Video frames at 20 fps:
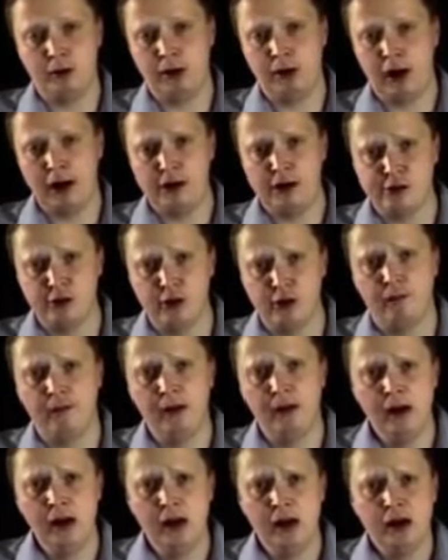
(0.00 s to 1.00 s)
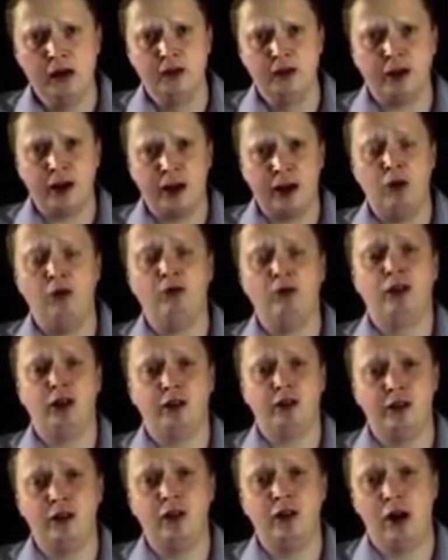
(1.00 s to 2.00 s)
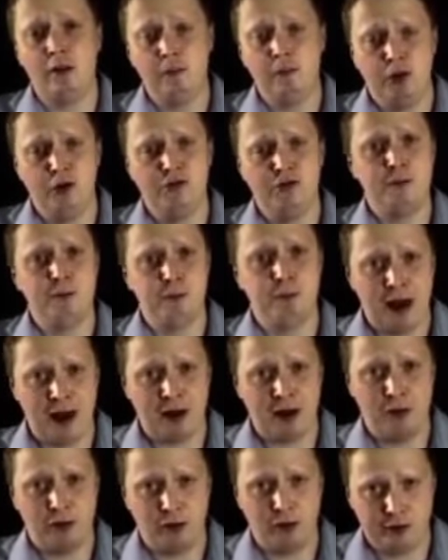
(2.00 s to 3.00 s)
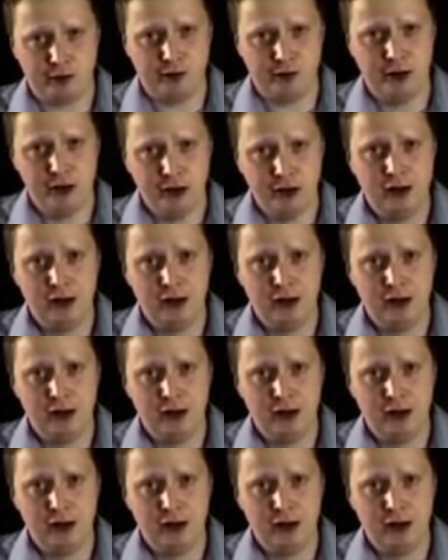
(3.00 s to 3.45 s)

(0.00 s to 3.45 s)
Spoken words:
come up later on, Tal doesn't like moving backwards.